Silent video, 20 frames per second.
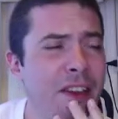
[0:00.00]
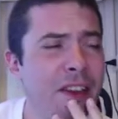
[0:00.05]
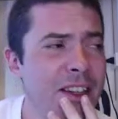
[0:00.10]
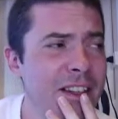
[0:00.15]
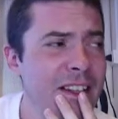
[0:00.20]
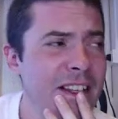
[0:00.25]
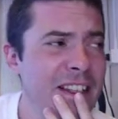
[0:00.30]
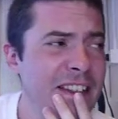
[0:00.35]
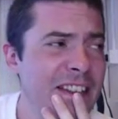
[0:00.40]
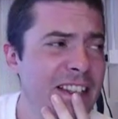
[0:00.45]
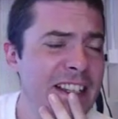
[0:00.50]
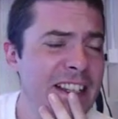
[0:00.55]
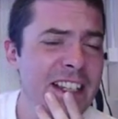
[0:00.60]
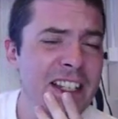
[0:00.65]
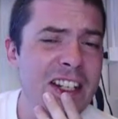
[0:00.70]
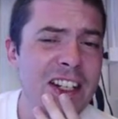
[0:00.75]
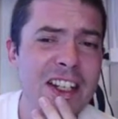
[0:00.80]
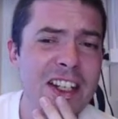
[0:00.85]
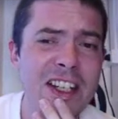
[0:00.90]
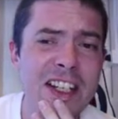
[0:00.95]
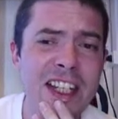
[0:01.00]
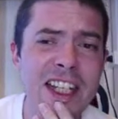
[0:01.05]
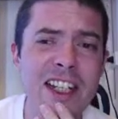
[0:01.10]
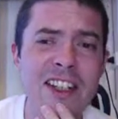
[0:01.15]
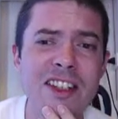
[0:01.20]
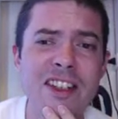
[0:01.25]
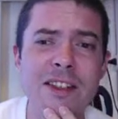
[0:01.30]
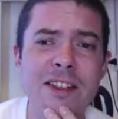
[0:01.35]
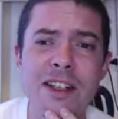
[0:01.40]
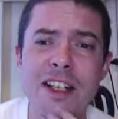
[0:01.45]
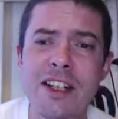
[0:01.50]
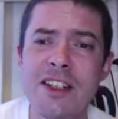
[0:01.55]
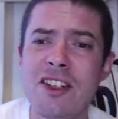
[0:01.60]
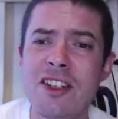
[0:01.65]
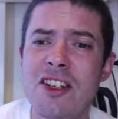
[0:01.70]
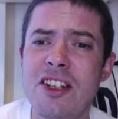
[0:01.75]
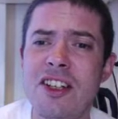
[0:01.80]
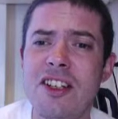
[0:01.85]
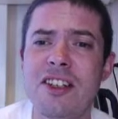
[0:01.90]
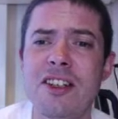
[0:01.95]
It's
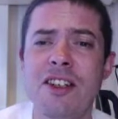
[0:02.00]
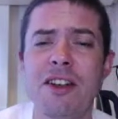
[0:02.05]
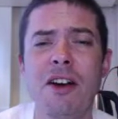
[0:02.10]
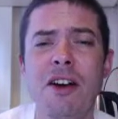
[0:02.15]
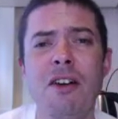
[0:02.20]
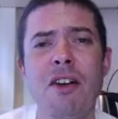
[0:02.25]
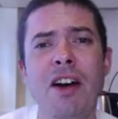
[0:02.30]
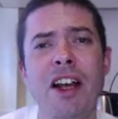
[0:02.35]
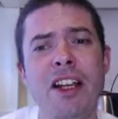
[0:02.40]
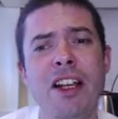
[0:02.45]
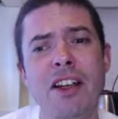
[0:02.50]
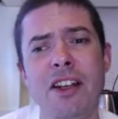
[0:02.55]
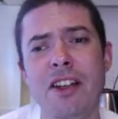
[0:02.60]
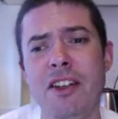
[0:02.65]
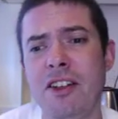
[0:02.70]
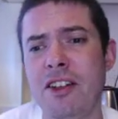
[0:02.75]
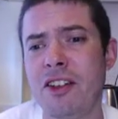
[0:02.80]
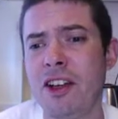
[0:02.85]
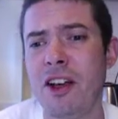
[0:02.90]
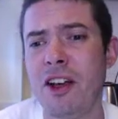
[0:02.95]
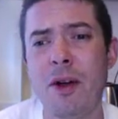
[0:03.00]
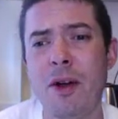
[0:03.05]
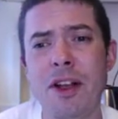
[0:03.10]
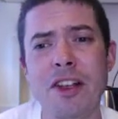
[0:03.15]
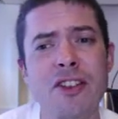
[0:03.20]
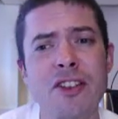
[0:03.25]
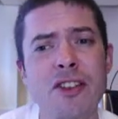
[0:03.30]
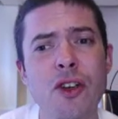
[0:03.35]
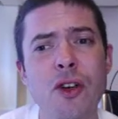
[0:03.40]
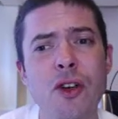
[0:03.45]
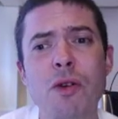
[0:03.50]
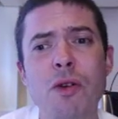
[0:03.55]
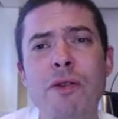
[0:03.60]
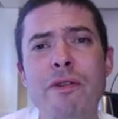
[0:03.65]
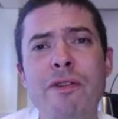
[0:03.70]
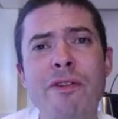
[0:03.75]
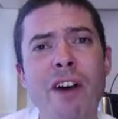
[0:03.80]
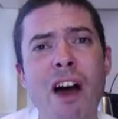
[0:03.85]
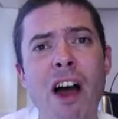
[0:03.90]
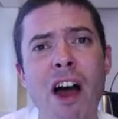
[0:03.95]
just, alright, you're just going too
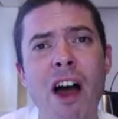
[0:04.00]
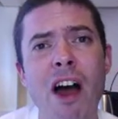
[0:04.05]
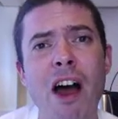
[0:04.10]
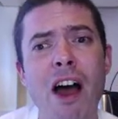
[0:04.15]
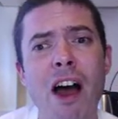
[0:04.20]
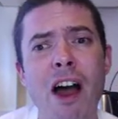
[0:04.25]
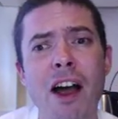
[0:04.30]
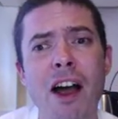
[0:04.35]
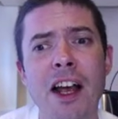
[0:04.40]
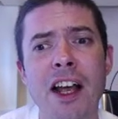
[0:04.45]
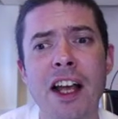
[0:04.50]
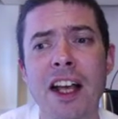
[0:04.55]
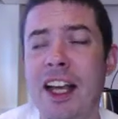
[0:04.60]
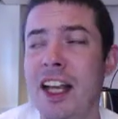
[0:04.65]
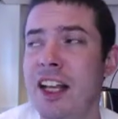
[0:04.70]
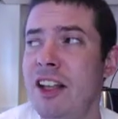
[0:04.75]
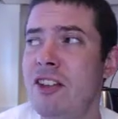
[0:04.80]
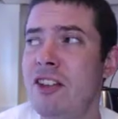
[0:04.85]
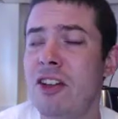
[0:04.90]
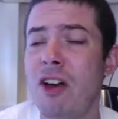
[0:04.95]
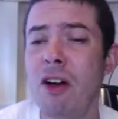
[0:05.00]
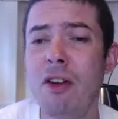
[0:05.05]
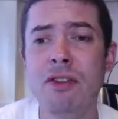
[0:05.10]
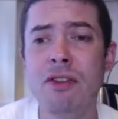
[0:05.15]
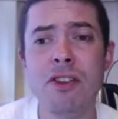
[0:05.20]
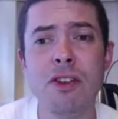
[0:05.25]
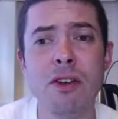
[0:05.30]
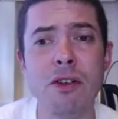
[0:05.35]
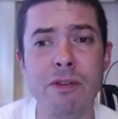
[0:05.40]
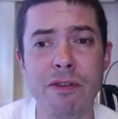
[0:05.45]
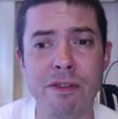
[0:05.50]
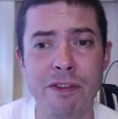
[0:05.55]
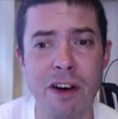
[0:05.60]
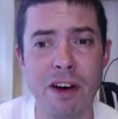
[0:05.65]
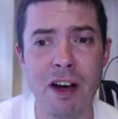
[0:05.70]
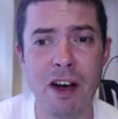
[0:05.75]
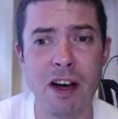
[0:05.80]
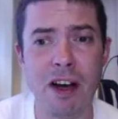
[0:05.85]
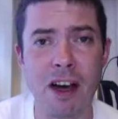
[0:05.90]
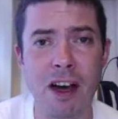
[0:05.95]
far. It's gone too
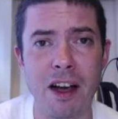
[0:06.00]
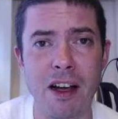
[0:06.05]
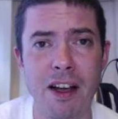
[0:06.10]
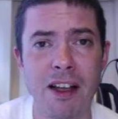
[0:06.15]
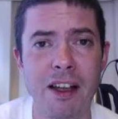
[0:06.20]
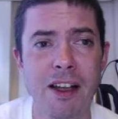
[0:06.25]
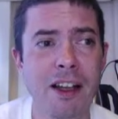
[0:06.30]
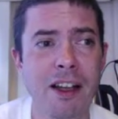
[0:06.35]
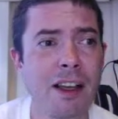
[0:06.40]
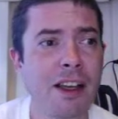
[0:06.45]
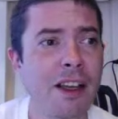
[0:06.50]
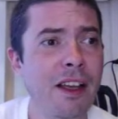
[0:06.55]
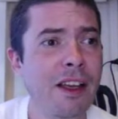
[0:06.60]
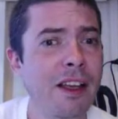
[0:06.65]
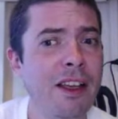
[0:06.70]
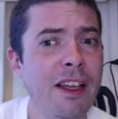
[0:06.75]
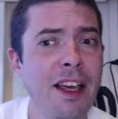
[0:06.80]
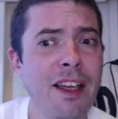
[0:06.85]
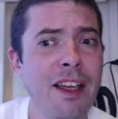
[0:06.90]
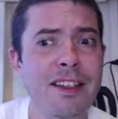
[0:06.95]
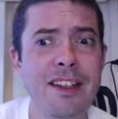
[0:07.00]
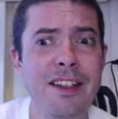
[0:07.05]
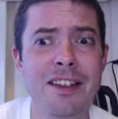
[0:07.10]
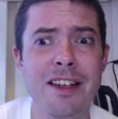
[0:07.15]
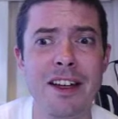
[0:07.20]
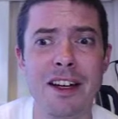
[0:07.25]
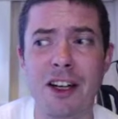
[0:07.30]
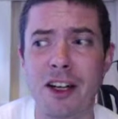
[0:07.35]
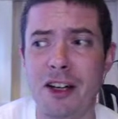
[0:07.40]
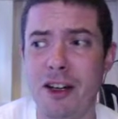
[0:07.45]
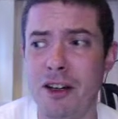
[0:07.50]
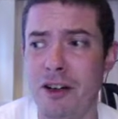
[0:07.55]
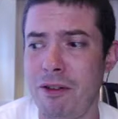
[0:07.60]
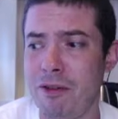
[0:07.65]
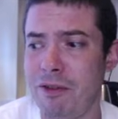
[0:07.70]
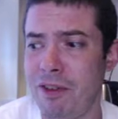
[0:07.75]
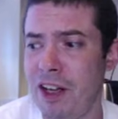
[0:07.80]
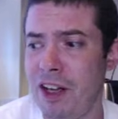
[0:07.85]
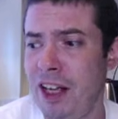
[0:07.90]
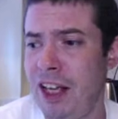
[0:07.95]
far. Yes, he's
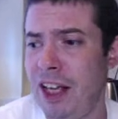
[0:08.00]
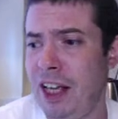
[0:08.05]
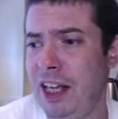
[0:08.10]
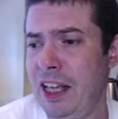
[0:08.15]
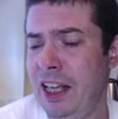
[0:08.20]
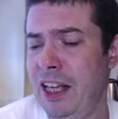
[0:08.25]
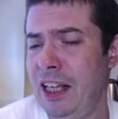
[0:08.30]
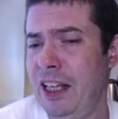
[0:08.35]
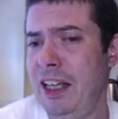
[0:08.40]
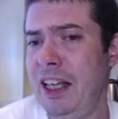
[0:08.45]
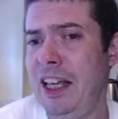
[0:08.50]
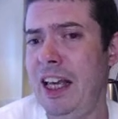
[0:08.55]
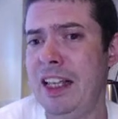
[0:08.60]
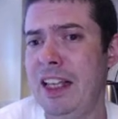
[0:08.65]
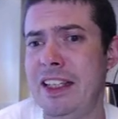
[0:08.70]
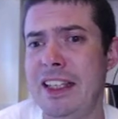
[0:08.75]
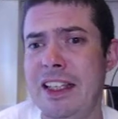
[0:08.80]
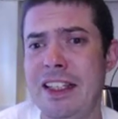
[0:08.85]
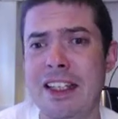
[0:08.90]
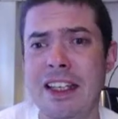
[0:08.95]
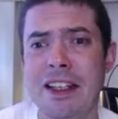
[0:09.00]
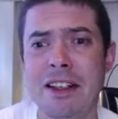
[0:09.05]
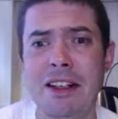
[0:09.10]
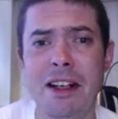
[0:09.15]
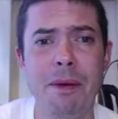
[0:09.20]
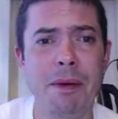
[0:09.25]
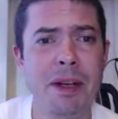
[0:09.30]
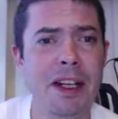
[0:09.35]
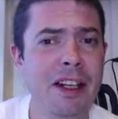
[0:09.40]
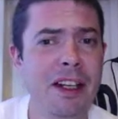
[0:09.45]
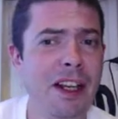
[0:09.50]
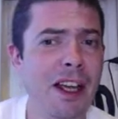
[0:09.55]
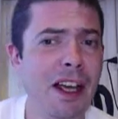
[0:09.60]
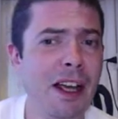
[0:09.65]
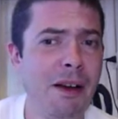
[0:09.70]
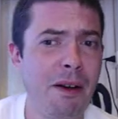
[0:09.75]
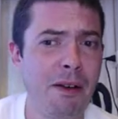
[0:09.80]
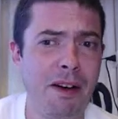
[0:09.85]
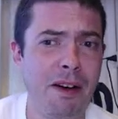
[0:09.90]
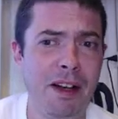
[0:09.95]
uncouth. Yes, he said, I mean, yeah,
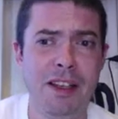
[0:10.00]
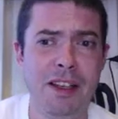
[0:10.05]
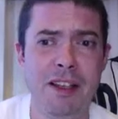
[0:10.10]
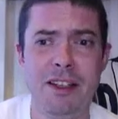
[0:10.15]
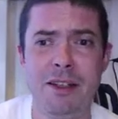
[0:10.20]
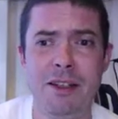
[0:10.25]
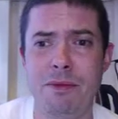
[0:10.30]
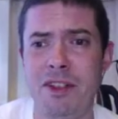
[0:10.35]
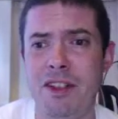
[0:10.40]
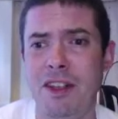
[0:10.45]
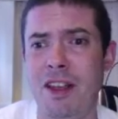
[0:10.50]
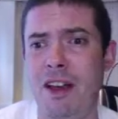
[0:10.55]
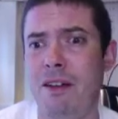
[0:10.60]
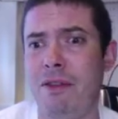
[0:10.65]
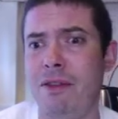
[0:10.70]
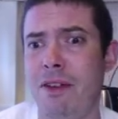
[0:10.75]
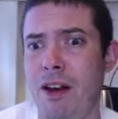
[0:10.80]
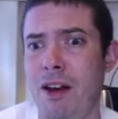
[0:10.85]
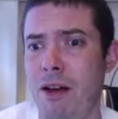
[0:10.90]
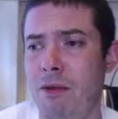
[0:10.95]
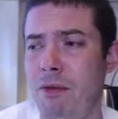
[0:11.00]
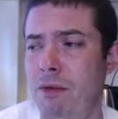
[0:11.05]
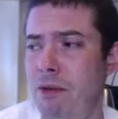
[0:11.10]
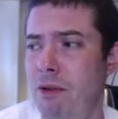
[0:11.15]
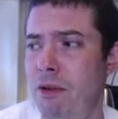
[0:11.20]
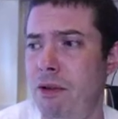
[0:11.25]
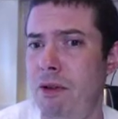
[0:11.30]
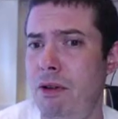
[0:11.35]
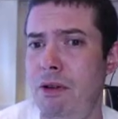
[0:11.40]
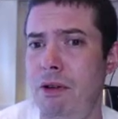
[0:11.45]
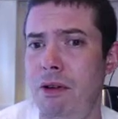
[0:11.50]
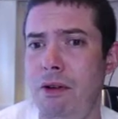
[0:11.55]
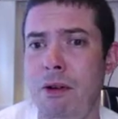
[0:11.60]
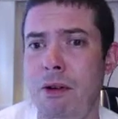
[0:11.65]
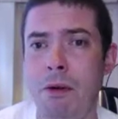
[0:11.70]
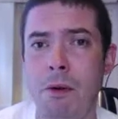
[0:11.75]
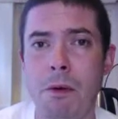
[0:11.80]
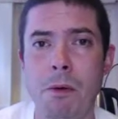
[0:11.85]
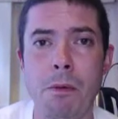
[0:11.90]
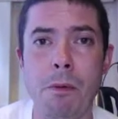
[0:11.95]
alright, there's some stuff. You're like,
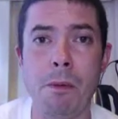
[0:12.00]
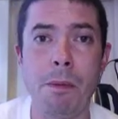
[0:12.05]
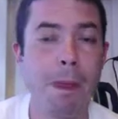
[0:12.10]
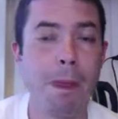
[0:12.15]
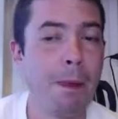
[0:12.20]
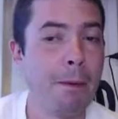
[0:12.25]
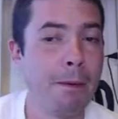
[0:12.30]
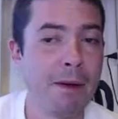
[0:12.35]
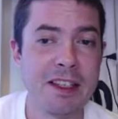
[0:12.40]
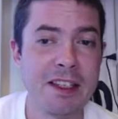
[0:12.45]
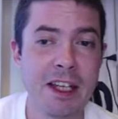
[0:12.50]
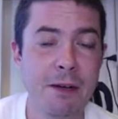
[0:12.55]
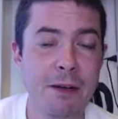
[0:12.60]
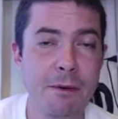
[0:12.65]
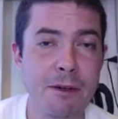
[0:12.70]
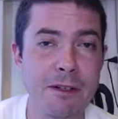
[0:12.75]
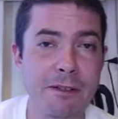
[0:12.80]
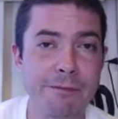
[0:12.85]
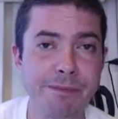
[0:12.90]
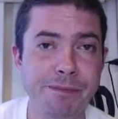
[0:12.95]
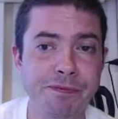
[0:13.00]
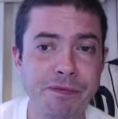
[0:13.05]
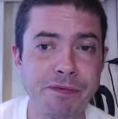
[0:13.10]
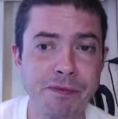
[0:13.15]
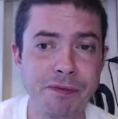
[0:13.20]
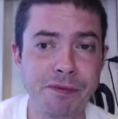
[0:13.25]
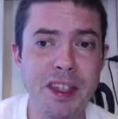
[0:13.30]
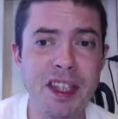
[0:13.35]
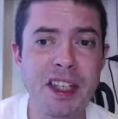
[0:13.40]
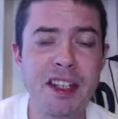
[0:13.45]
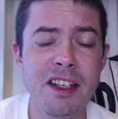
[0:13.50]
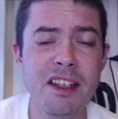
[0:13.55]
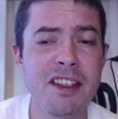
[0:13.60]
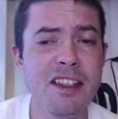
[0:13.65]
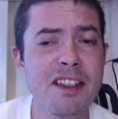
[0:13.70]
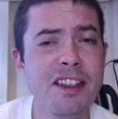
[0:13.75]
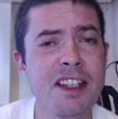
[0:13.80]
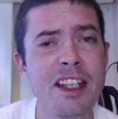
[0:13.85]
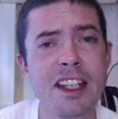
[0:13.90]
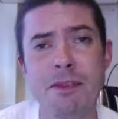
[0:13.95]
whoa. I'll tell you what,
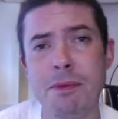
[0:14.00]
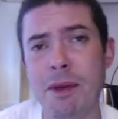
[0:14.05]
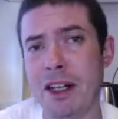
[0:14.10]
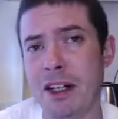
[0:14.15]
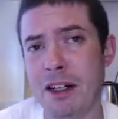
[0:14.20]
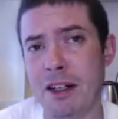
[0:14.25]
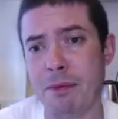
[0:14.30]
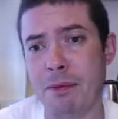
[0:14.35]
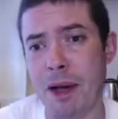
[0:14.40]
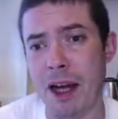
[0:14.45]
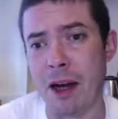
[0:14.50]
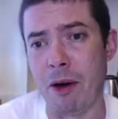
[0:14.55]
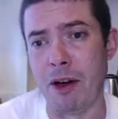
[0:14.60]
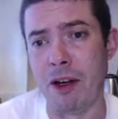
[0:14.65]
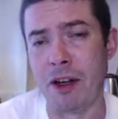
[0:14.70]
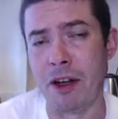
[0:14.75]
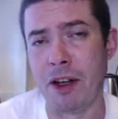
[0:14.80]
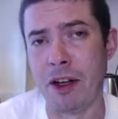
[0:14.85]
since he's been in power,